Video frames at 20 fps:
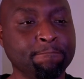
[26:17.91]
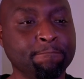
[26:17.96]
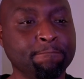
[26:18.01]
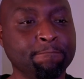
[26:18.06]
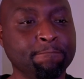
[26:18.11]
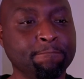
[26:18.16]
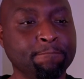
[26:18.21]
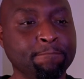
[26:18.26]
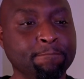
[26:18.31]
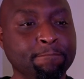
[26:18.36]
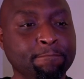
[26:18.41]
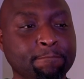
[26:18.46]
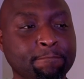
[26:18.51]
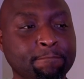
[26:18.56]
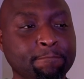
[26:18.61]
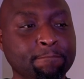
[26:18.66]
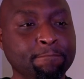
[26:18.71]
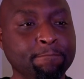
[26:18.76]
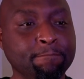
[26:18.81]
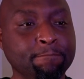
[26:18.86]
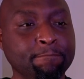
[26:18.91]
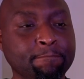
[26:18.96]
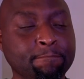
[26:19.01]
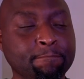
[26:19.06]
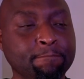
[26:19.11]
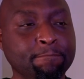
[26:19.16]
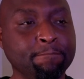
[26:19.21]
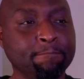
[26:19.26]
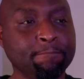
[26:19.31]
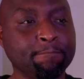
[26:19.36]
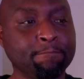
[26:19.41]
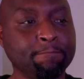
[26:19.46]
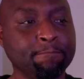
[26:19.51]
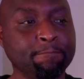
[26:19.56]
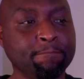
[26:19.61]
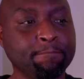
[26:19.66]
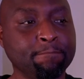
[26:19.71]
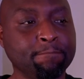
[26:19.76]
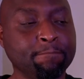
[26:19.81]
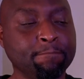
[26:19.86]

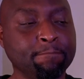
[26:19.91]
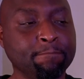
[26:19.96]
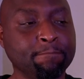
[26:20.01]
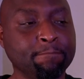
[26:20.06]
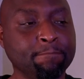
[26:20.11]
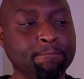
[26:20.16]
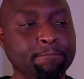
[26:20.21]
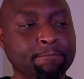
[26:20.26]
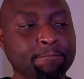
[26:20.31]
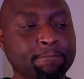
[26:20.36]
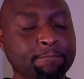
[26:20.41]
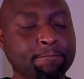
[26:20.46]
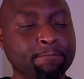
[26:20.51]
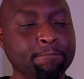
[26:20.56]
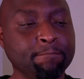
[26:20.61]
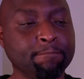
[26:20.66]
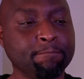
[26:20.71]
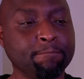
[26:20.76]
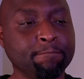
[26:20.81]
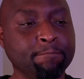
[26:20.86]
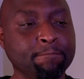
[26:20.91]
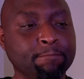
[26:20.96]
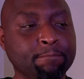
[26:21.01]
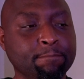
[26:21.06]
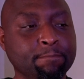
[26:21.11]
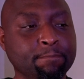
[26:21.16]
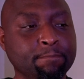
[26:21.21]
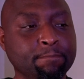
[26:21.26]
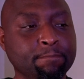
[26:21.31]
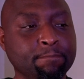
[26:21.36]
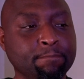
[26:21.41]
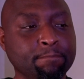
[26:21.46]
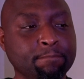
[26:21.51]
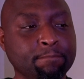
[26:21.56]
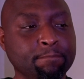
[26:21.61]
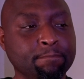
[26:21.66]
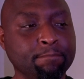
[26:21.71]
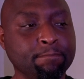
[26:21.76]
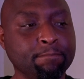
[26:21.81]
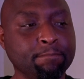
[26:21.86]

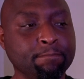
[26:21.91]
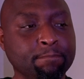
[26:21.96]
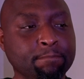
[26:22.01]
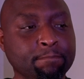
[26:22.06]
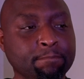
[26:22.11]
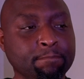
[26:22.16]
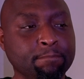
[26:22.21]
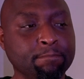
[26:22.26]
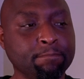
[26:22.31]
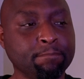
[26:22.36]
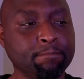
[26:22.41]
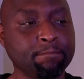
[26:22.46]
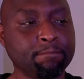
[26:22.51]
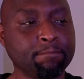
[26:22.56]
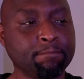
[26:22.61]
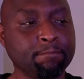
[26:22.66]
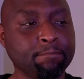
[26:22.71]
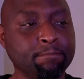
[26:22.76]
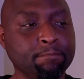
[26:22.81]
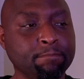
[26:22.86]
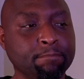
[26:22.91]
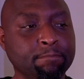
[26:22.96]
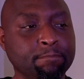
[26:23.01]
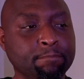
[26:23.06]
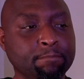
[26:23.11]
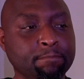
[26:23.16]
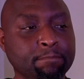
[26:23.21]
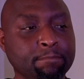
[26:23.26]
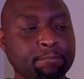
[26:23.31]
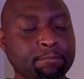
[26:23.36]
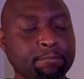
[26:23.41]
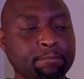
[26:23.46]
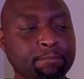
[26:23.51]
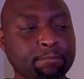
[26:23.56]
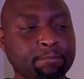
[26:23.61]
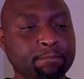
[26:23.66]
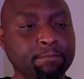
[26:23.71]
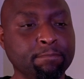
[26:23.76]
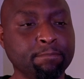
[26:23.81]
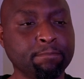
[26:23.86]

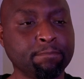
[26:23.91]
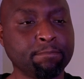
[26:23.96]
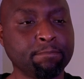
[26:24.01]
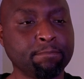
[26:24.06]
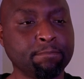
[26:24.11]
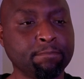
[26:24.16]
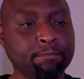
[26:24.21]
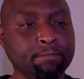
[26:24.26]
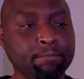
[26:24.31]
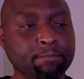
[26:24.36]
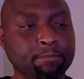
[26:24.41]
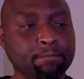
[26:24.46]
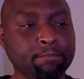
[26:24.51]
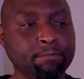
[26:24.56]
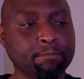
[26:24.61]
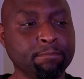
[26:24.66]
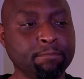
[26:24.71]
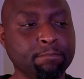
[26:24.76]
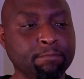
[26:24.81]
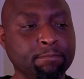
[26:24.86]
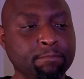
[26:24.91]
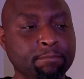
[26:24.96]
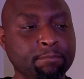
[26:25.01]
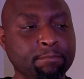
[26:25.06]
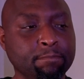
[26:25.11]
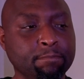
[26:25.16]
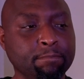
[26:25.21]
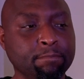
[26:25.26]
The person shown says nothing.